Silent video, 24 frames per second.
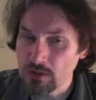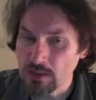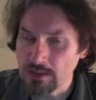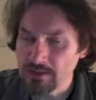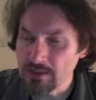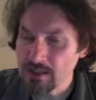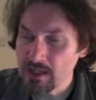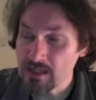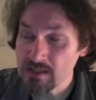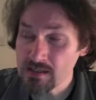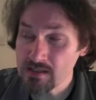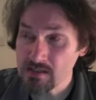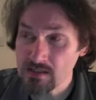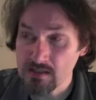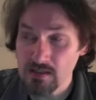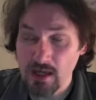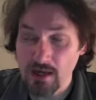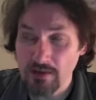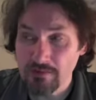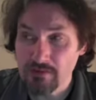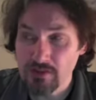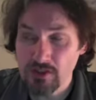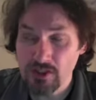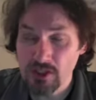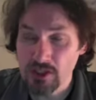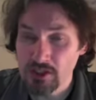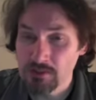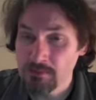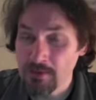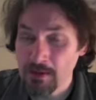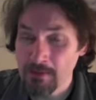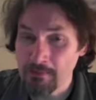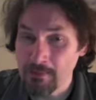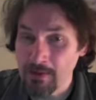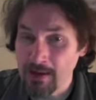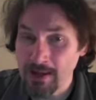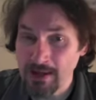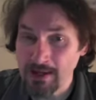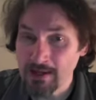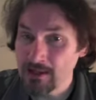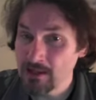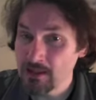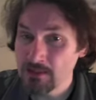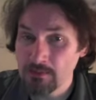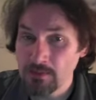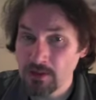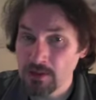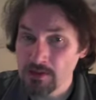And yes, I've changed my
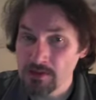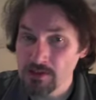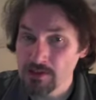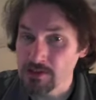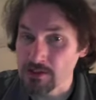mind about